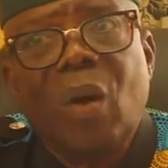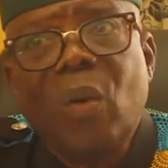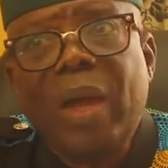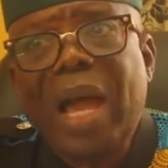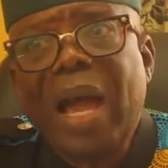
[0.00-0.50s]

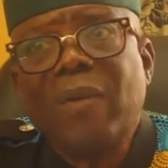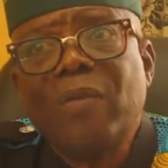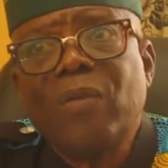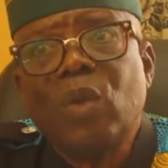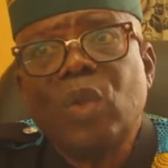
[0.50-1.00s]
We
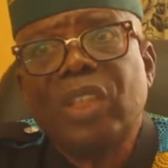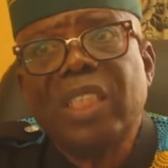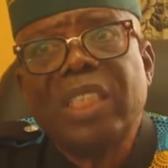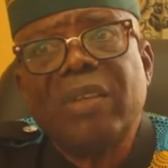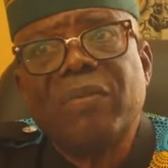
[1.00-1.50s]
have those
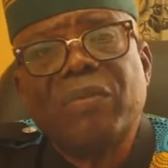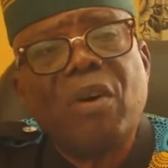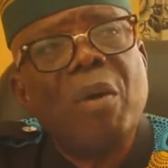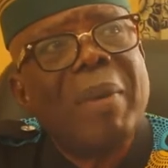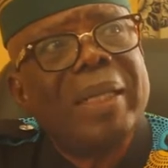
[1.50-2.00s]
in the
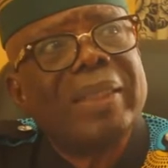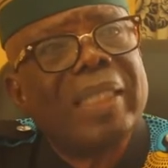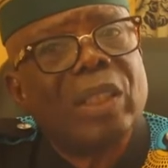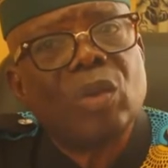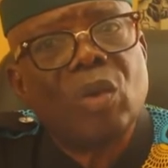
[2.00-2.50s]
formal
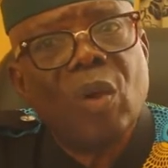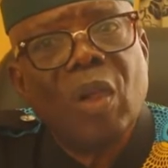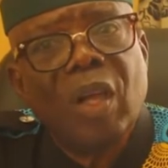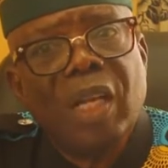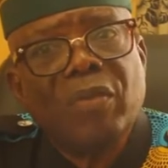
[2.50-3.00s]
sector.
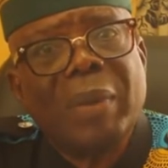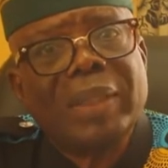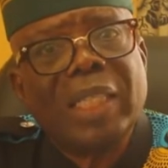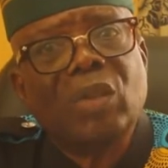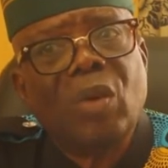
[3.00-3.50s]
The formal
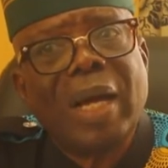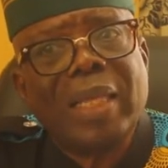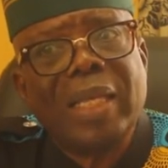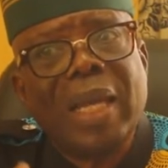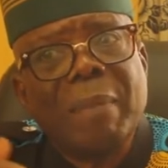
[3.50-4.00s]
sector are
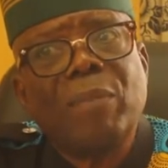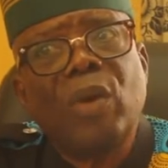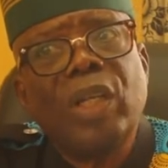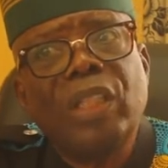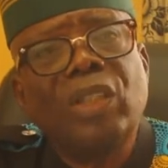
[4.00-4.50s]
the
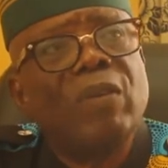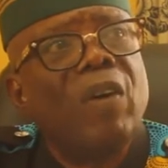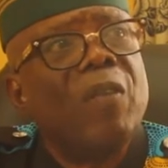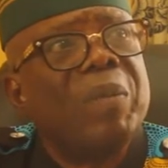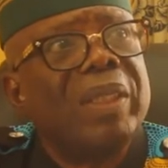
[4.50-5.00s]
employees of
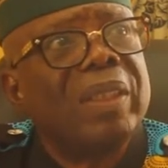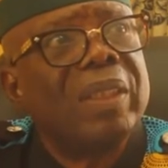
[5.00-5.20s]
government